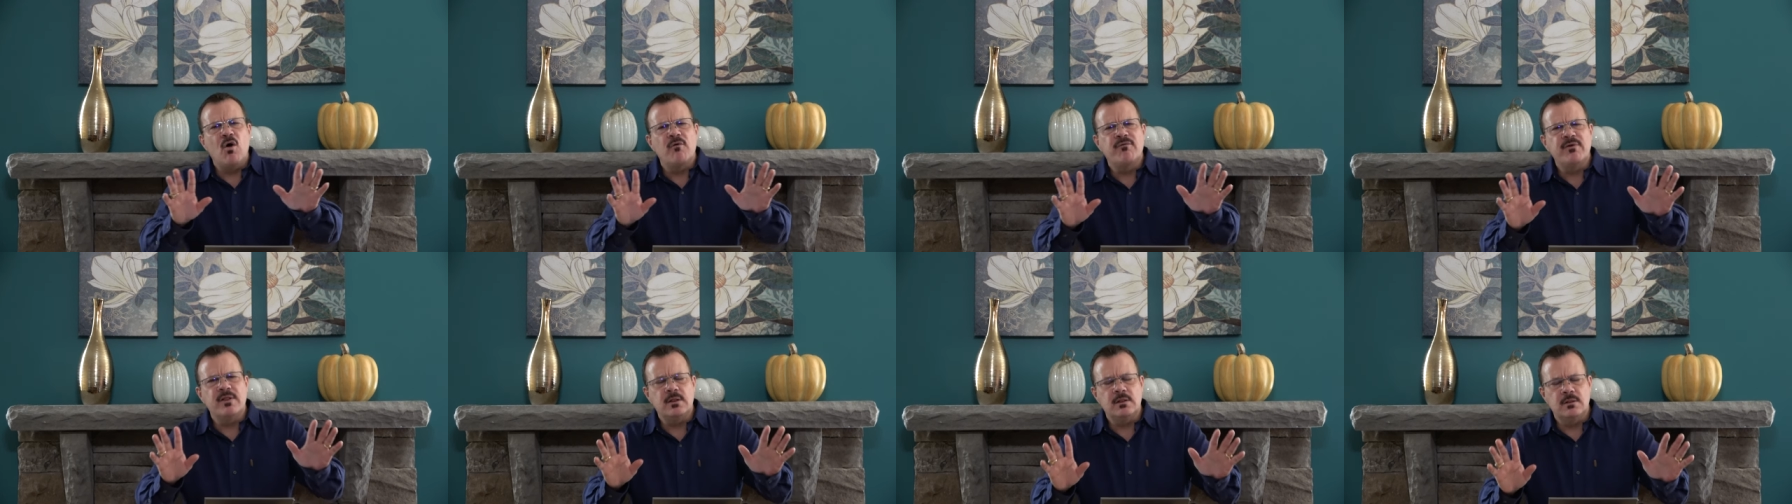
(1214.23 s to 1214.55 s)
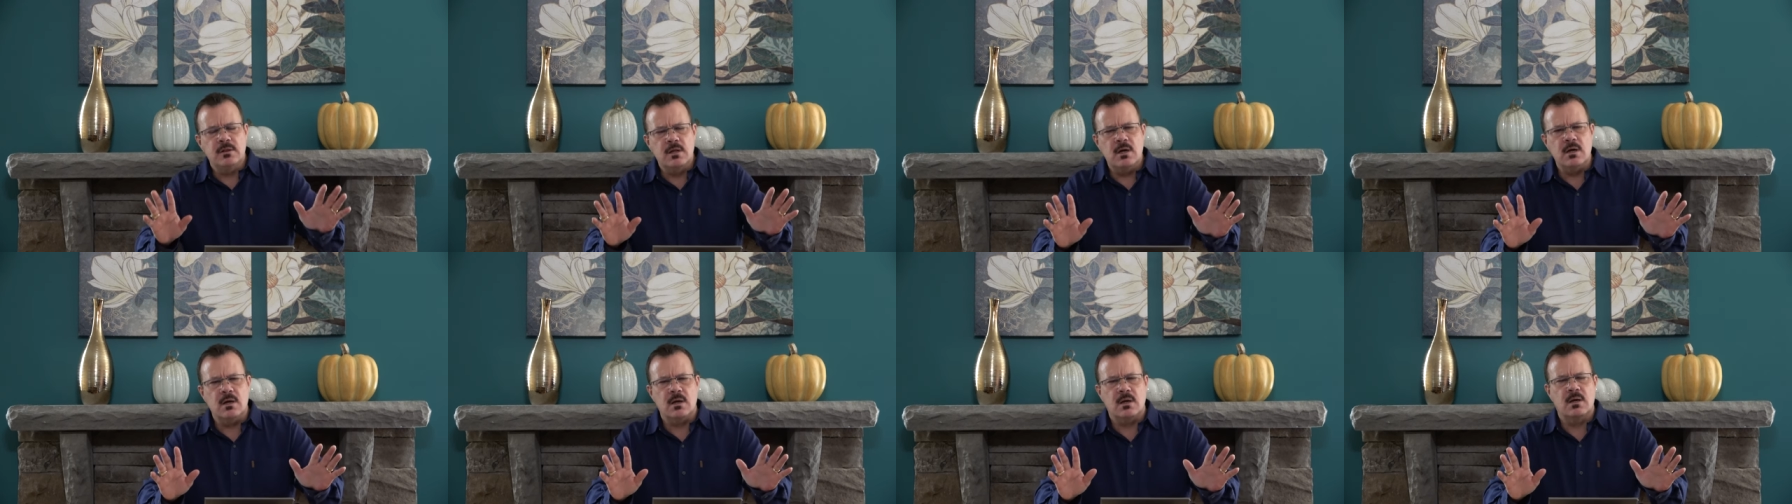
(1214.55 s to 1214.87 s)

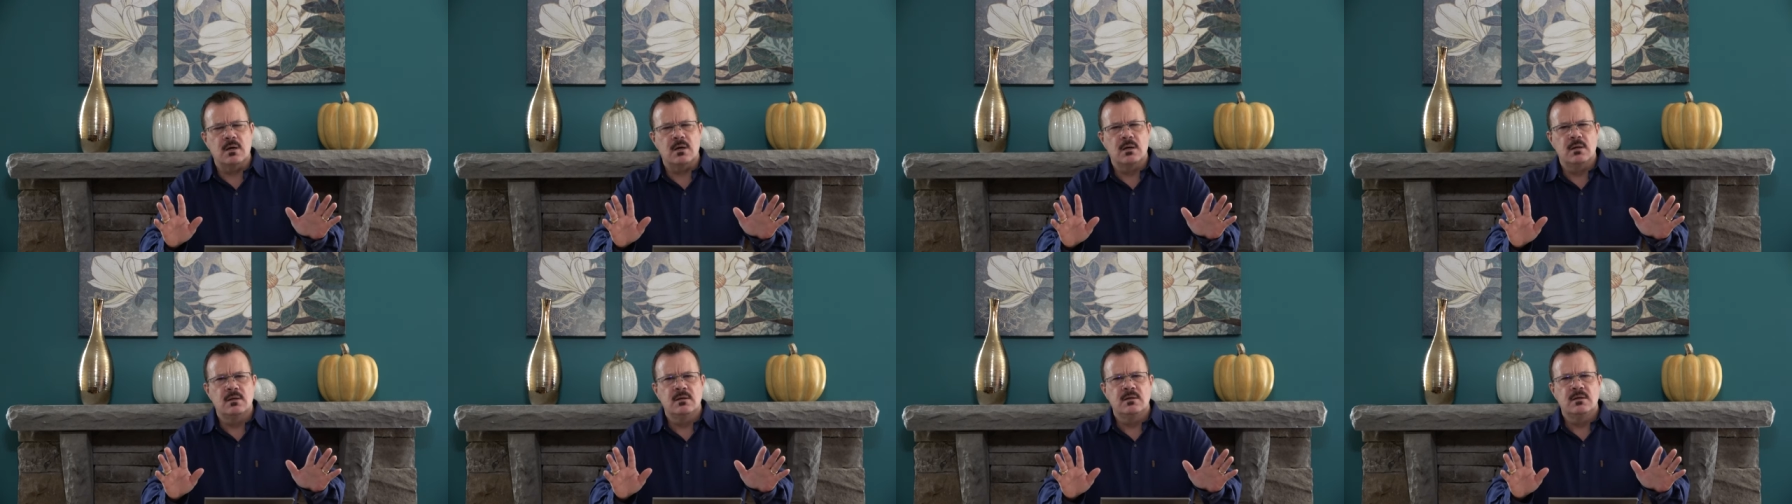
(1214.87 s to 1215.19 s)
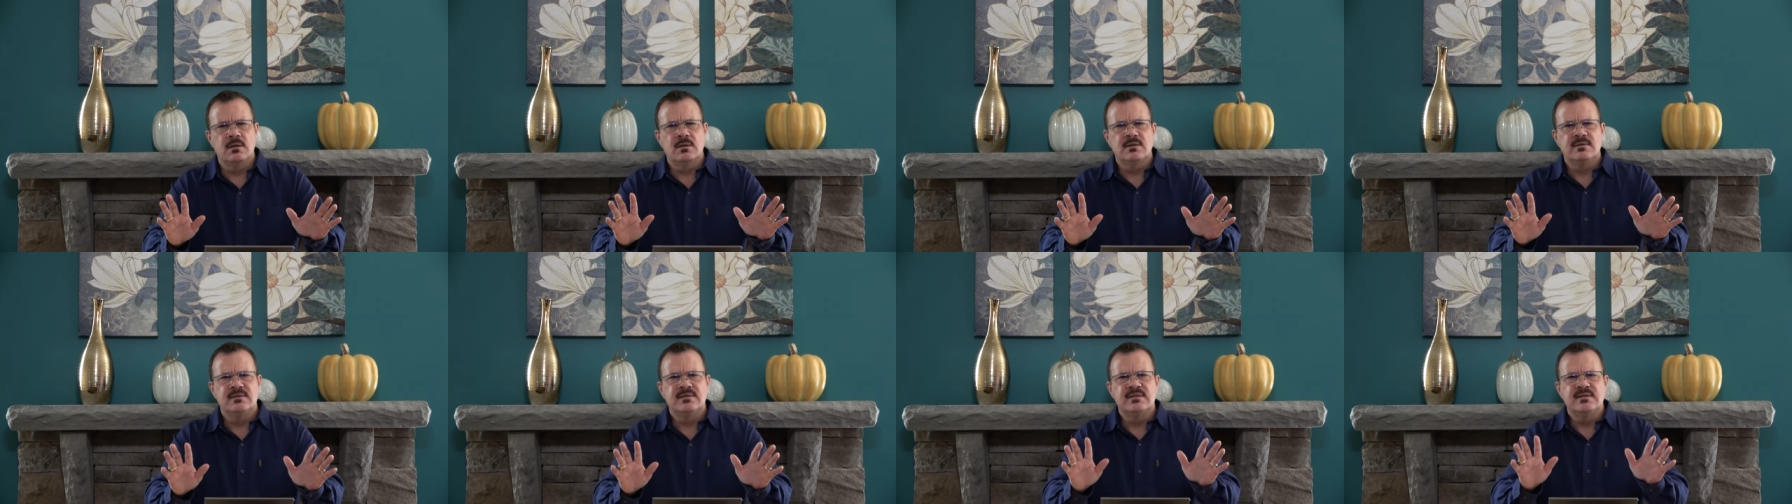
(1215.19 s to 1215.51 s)
overlook
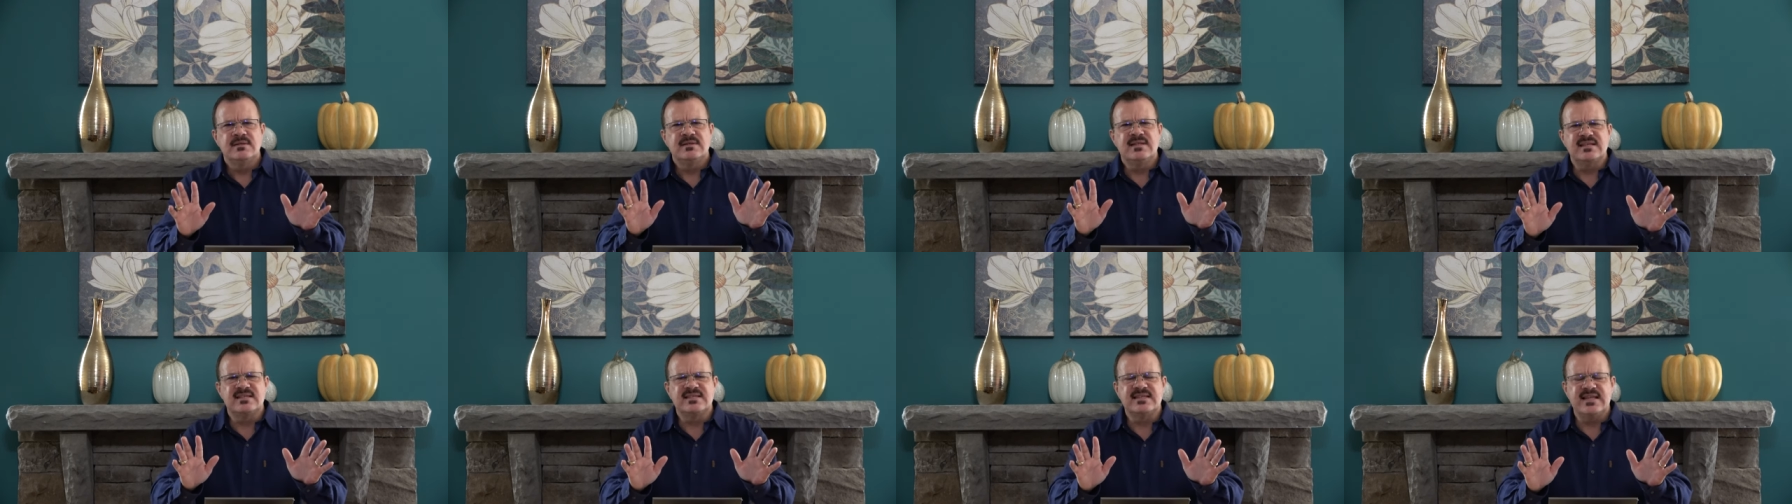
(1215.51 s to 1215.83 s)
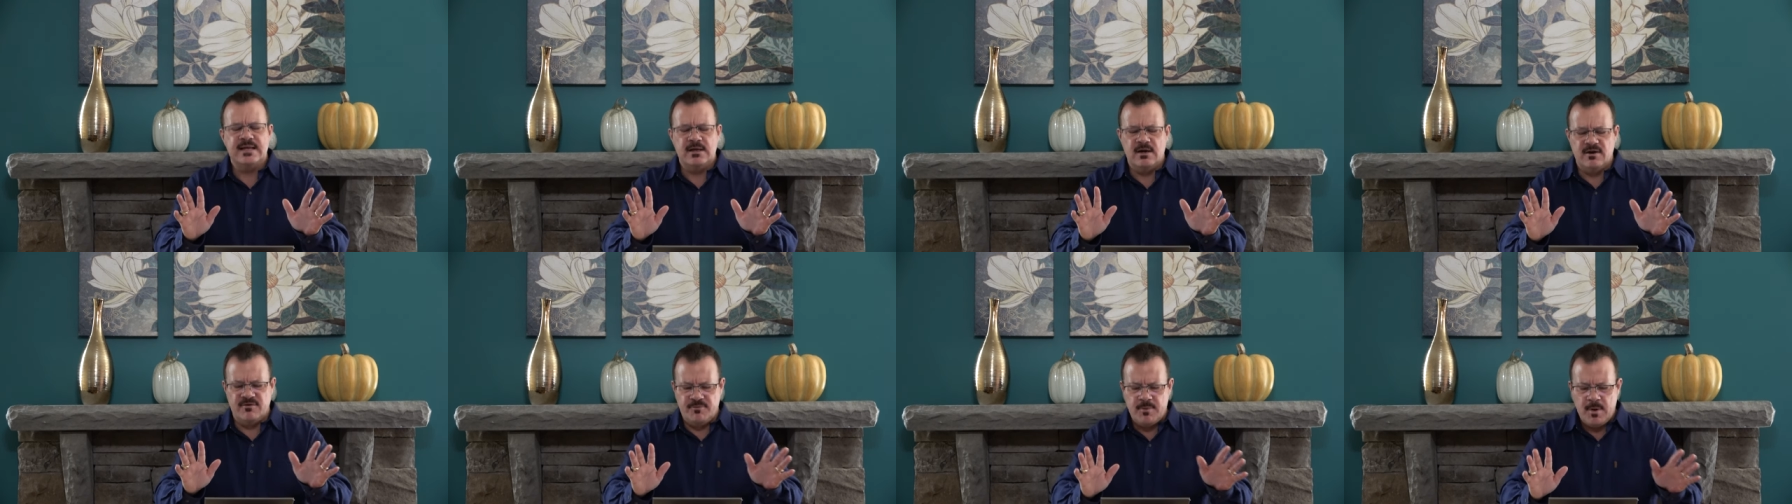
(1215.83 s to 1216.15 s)
the
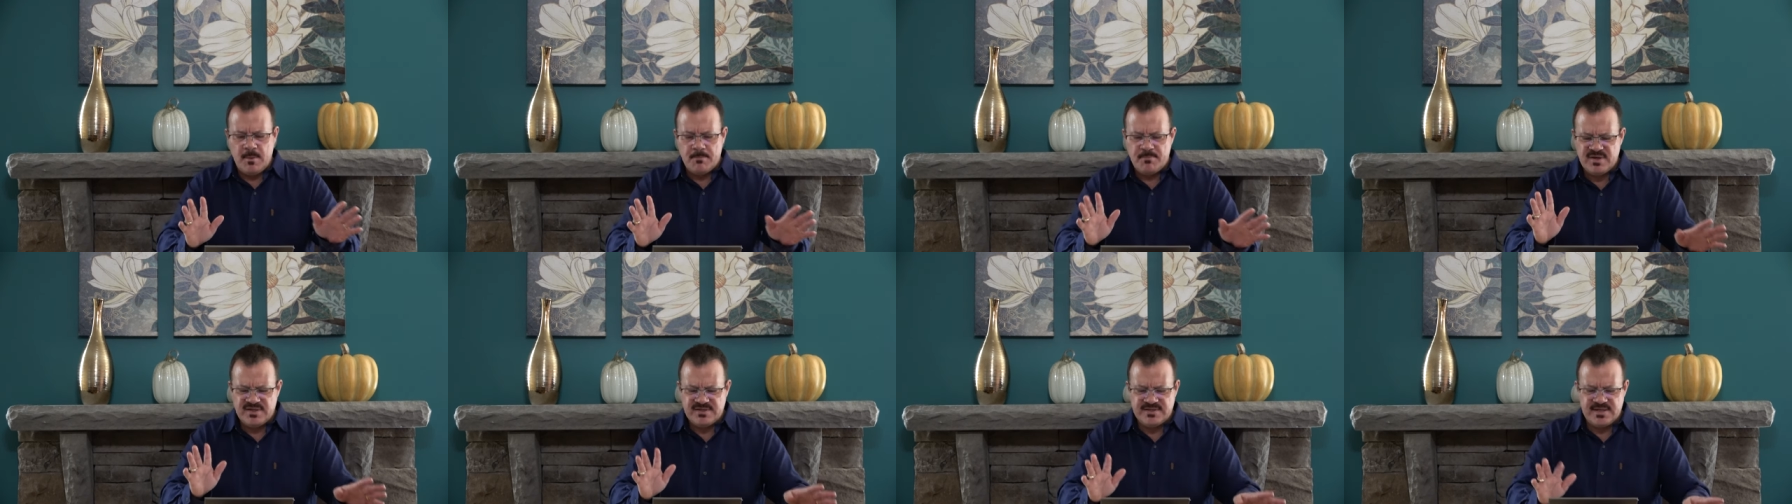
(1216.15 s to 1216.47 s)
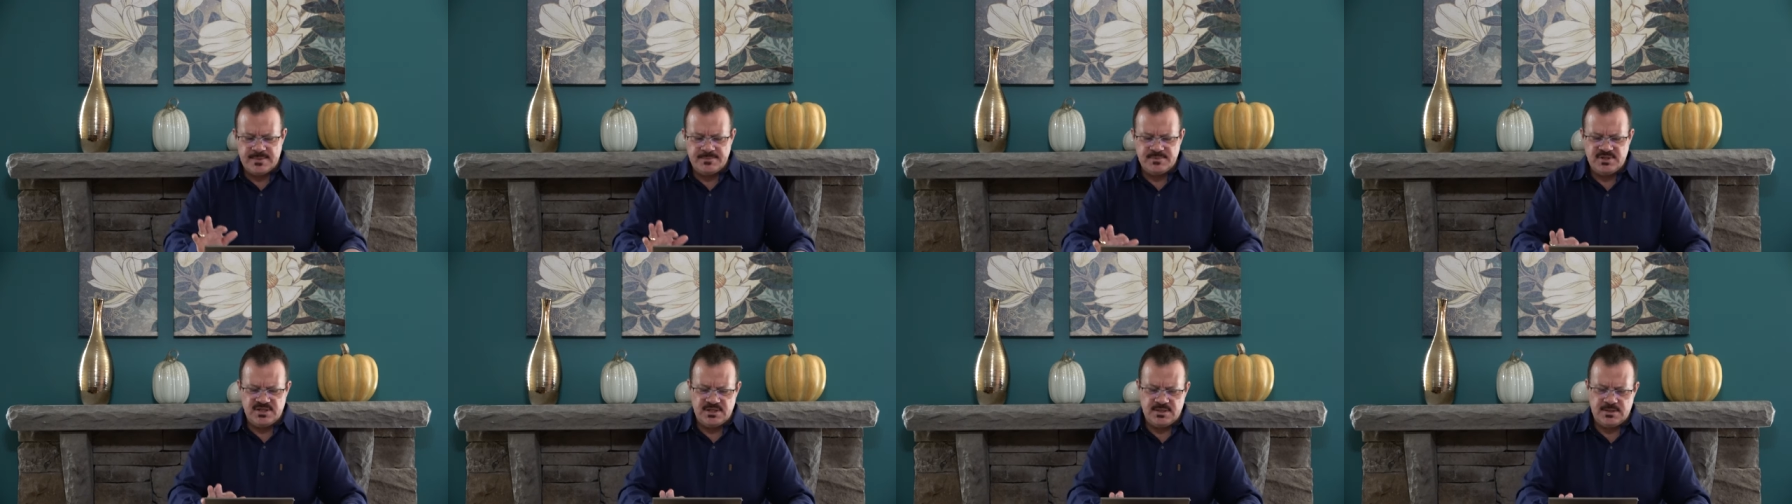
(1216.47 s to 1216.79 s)
sin of
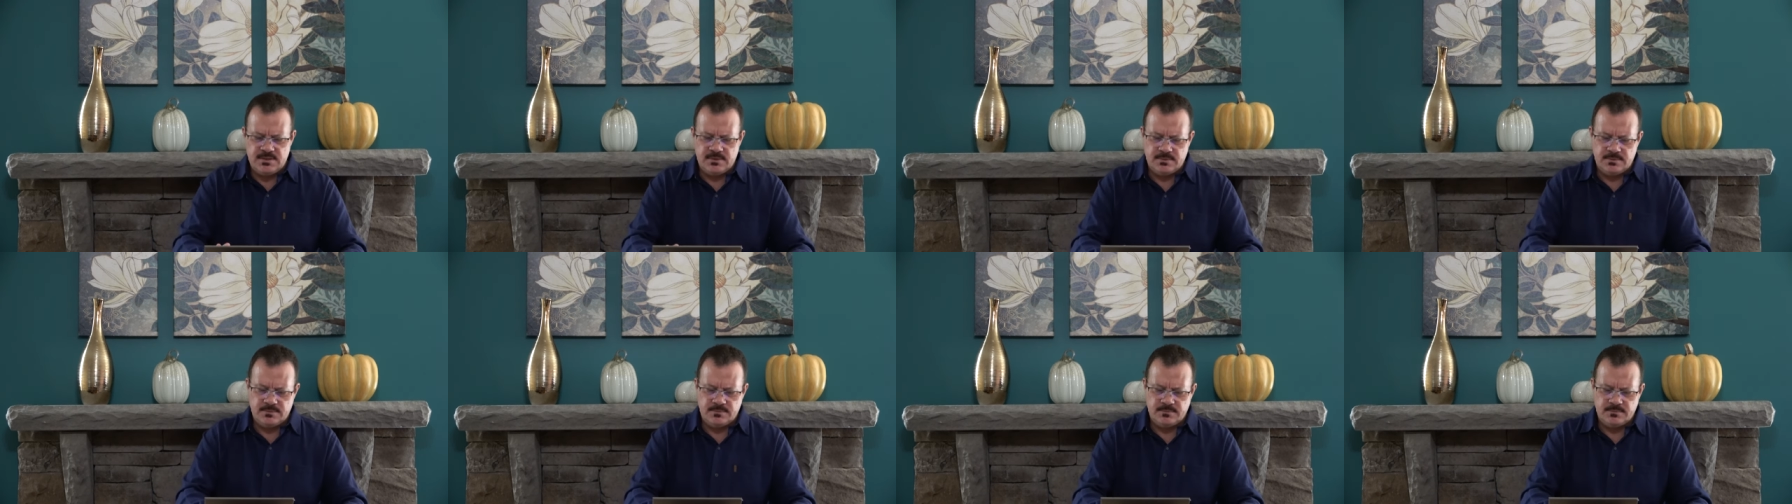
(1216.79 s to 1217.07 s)
presumption.